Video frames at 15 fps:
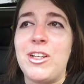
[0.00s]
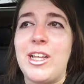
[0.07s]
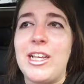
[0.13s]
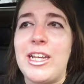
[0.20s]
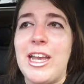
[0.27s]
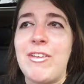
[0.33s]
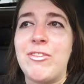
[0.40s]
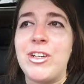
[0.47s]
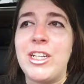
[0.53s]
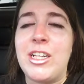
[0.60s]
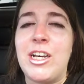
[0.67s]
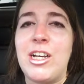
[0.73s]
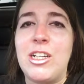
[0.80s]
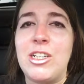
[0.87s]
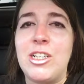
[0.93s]
like every
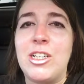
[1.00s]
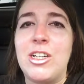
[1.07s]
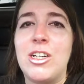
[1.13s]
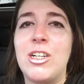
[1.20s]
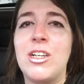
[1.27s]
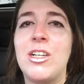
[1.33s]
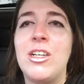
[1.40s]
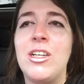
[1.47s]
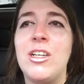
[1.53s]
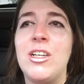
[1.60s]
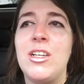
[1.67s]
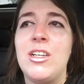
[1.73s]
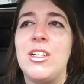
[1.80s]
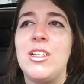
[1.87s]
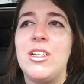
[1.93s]
color.
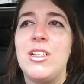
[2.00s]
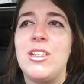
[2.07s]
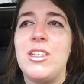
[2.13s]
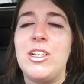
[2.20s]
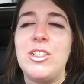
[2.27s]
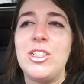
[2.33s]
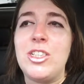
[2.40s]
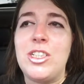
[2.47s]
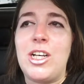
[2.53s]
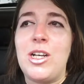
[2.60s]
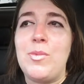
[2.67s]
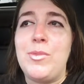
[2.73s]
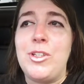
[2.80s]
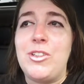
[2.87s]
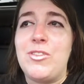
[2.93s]
They're just all
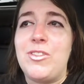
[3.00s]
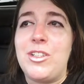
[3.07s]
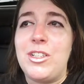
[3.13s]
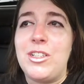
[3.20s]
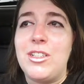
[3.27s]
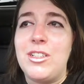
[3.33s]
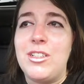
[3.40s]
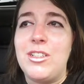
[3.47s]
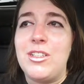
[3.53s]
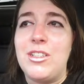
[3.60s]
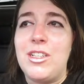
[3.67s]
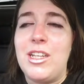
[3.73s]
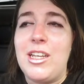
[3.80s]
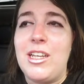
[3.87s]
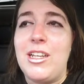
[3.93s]
beautiful.
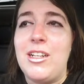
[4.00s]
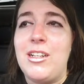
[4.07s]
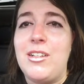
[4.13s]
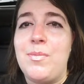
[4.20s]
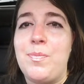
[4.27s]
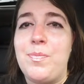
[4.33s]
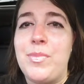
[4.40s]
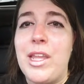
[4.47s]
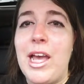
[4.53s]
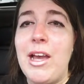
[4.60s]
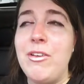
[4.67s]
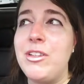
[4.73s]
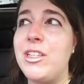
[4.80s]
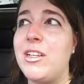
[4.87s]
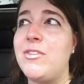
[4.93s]
And I
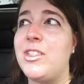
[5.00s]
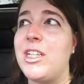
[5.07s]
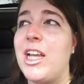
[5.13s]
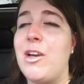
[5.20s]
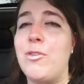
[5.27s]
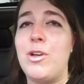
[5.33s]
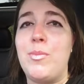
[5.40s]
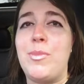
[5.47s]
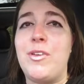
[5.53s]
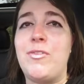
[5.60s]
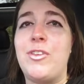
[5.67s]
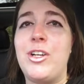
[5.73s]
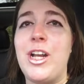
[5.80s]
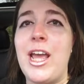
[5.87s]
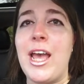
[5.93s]
would love to get one, but
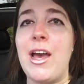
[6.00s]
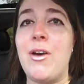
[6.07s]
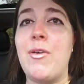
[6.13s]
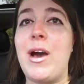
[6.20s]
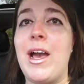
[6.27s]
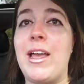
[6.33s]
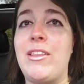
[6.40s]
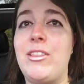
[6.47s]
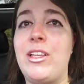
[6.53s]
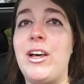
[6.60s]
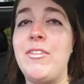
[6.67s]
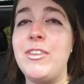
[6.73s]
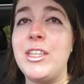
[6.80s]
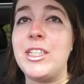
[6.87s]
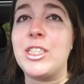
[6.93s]
for now, I
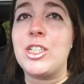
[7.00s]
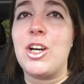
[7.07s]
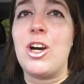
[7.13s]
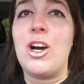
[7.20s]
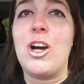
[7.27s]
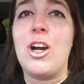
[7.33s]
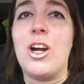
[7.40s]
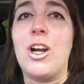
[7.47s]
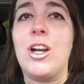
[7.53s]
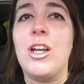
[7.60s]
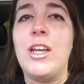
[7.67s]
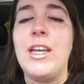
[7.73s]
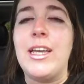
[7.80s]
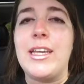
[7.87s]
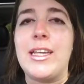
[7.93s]
love this car.
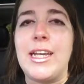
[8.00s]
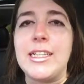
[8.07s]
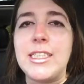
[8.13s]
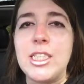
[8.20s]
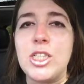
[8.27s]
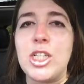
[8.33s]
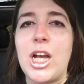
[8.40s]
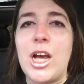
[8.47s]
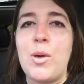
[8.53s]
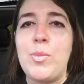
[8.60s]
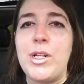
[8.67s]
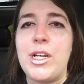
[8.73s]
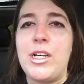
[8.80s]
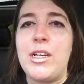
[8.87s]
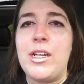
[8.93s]
Gets the job
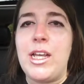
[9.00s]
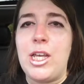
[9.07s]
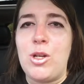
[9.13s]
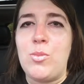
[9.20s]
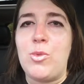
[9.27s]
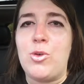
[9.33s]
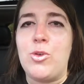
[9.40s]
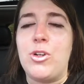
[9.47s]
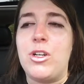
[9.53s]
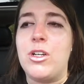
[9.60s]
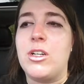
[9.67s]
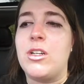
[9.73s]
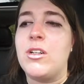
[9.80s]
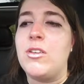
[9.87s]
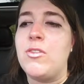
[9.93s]
done and
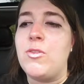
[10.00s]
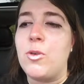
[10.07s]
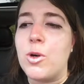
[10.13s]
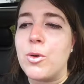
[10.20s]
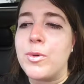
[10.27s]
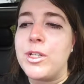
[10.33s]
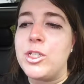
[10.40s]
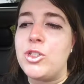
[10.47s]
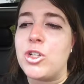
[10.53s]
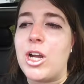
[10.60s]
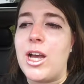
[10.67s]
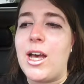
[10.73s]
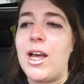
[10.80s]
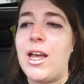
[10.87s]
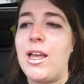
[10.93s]
more. Four-wheel
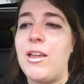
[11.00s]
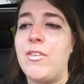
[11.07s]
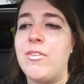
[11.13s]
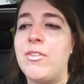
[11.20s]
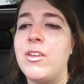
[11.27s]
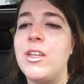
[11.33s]
drive.